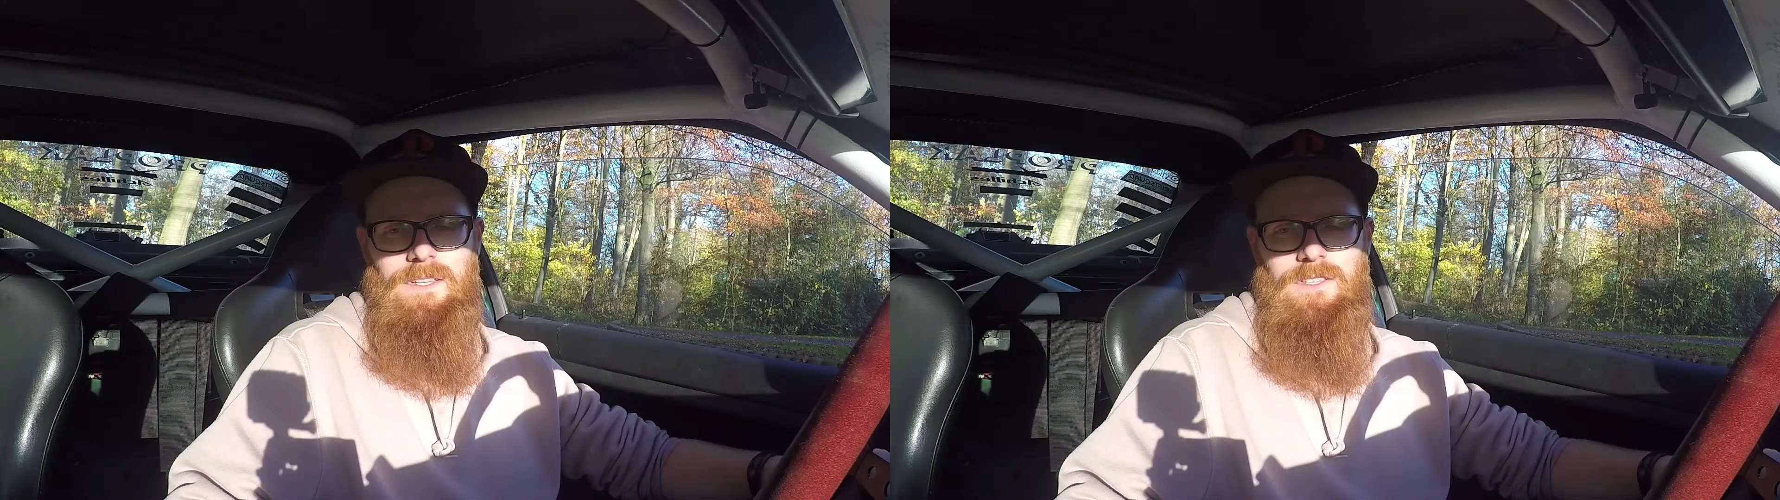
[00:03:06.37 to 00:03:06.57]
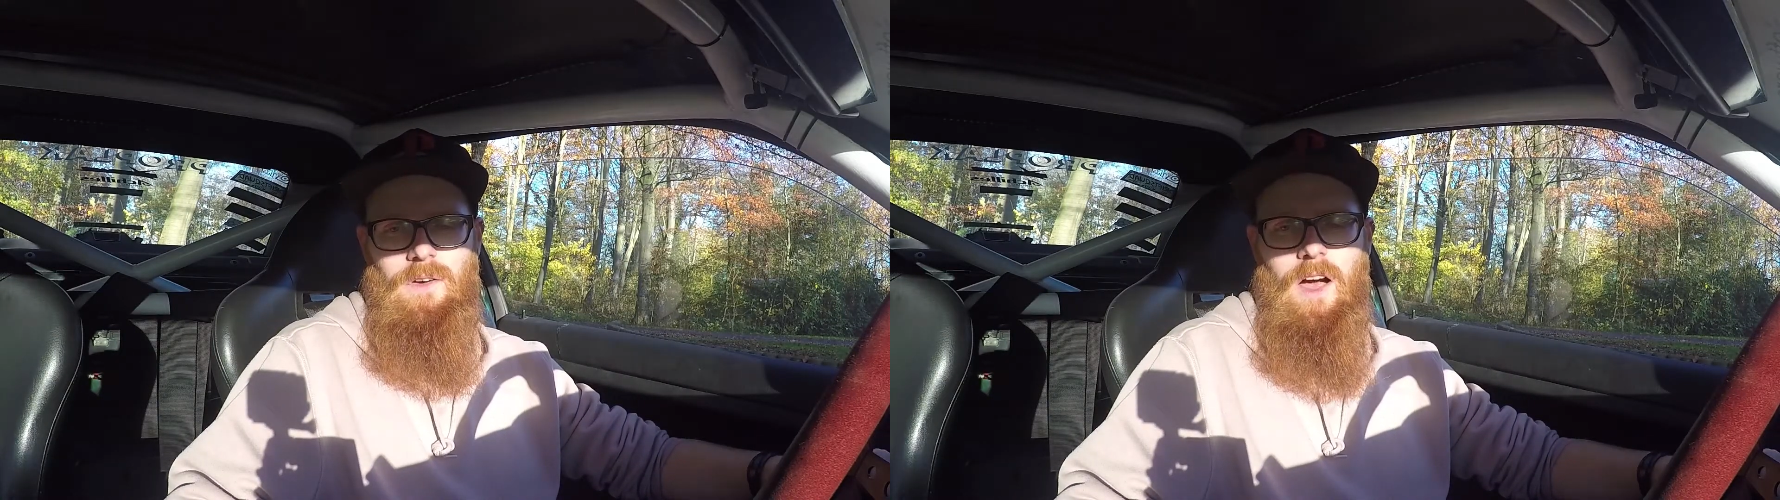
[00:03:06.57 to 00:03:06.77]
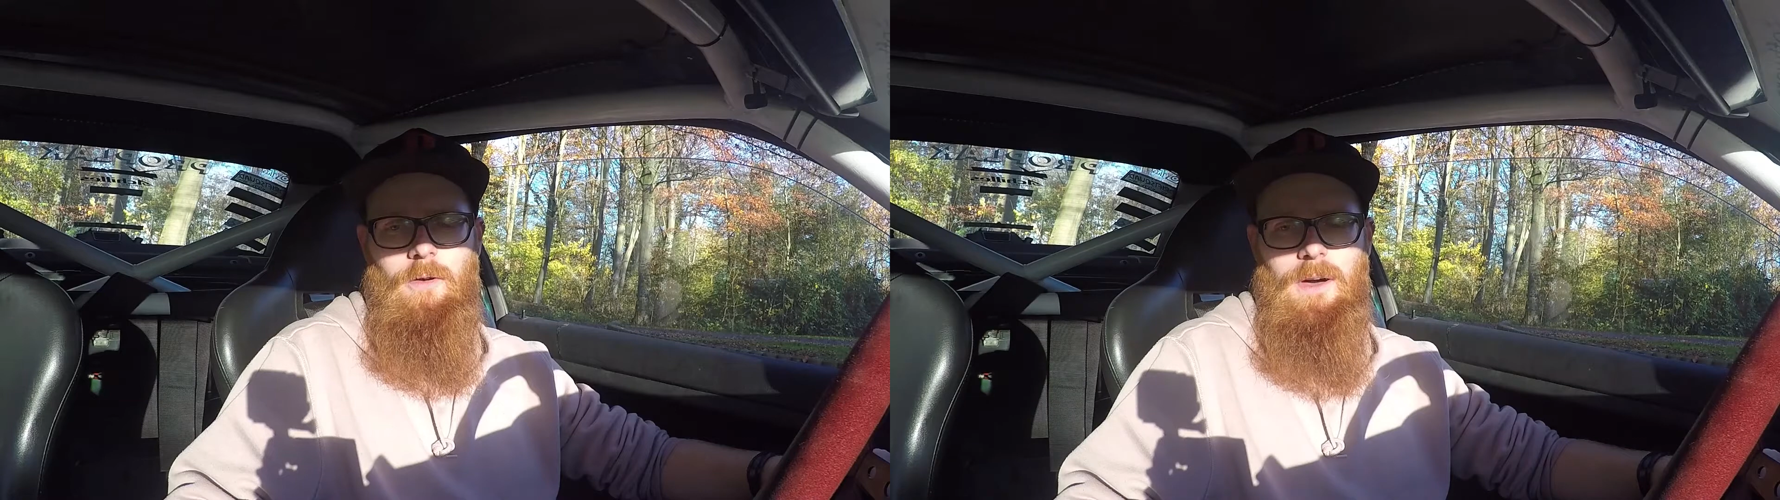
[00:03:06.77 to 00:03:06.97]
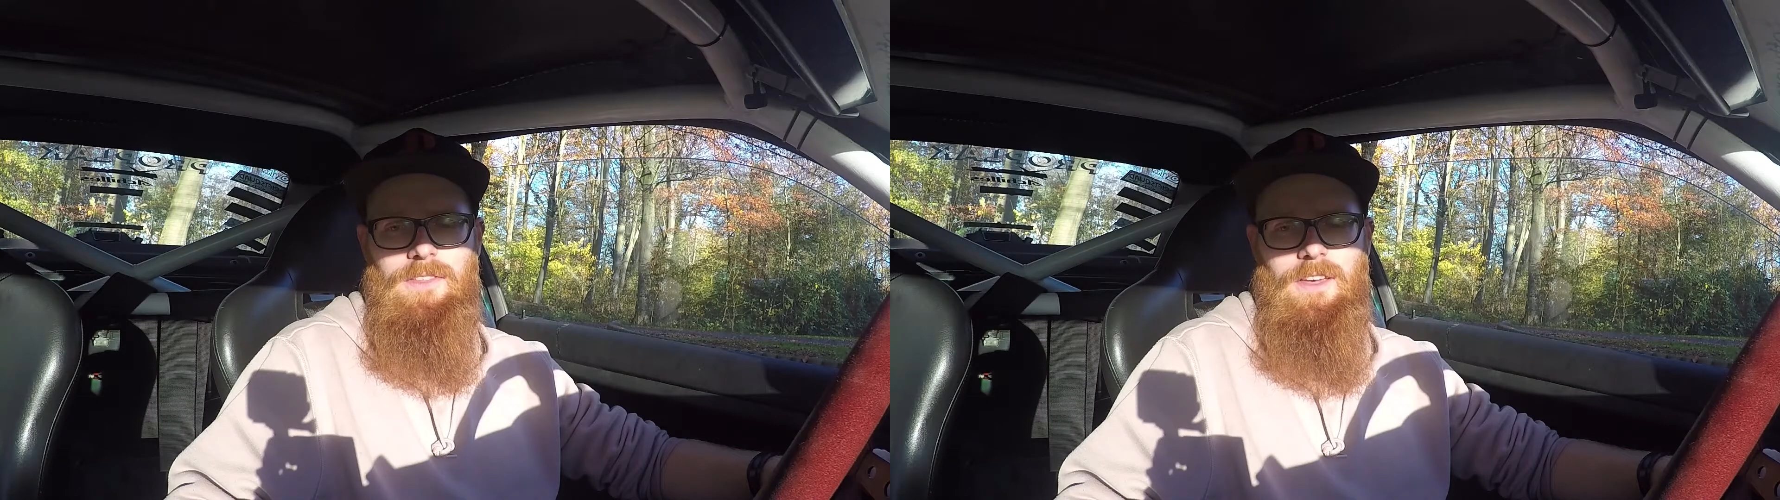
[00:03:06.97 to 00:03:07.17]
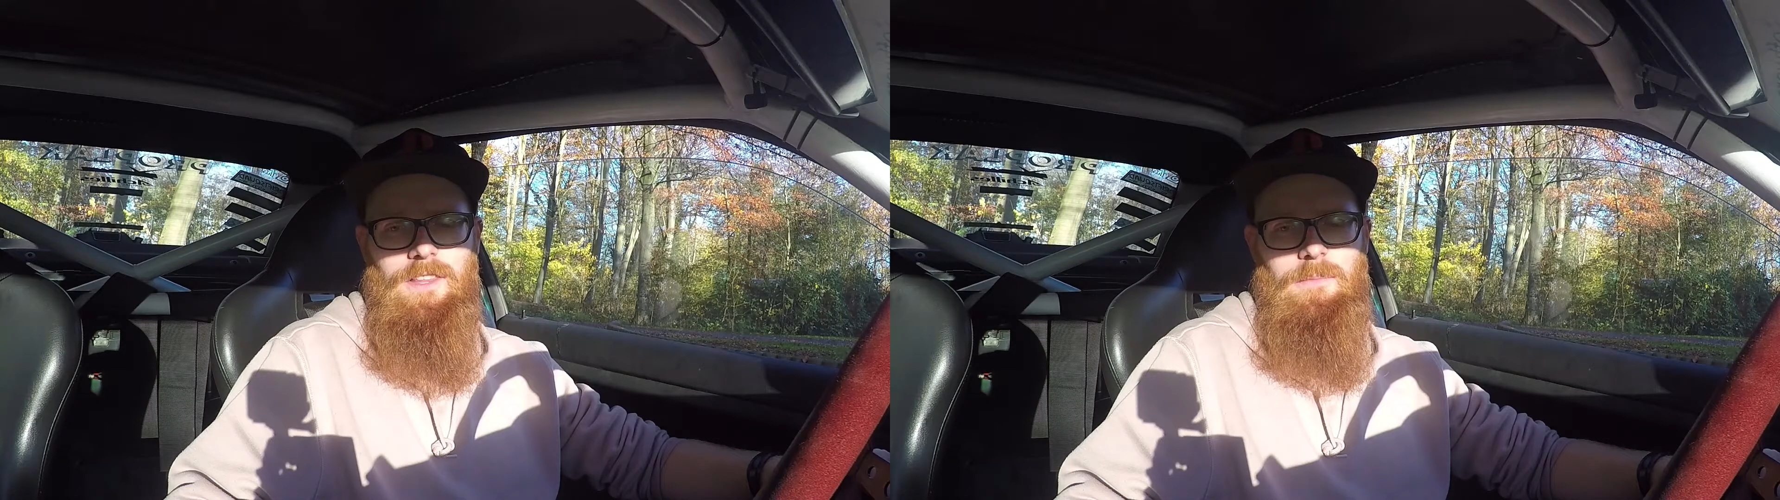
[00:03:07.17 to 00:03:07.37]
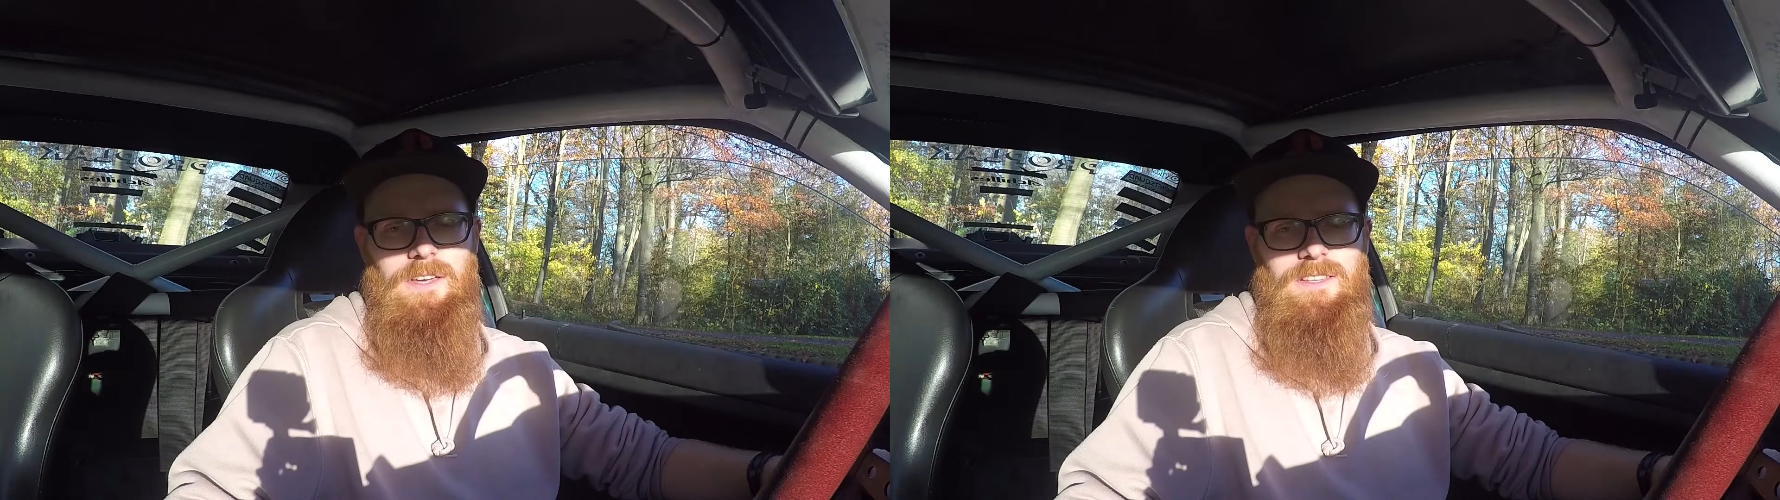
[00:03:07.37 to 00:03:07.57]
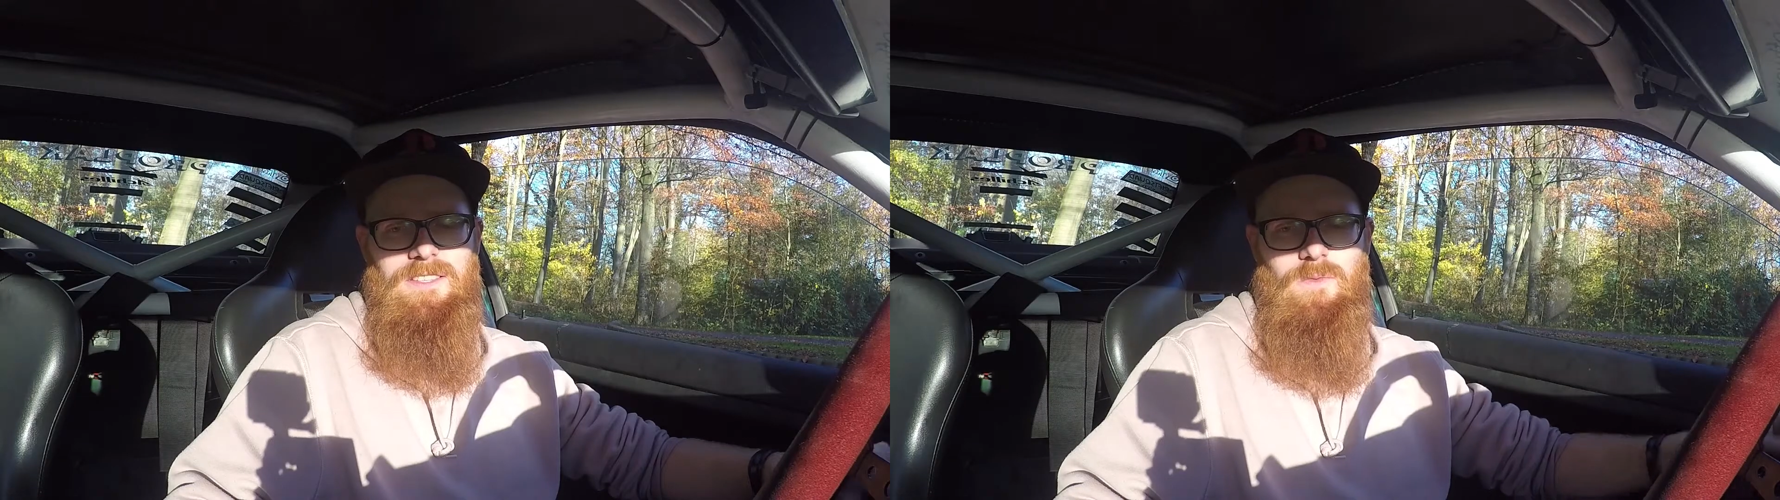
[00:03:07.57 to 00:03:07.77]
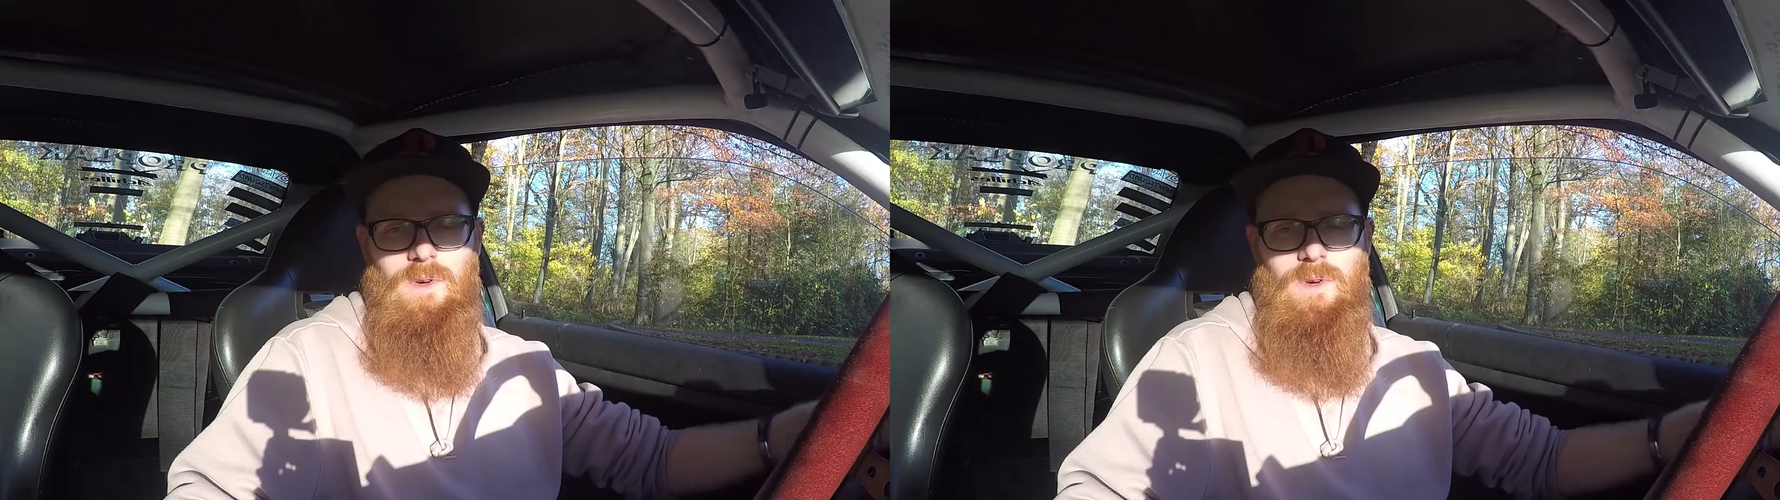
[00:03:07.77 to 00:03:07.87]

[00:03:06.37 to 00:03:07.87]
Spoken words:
so how about the other builds?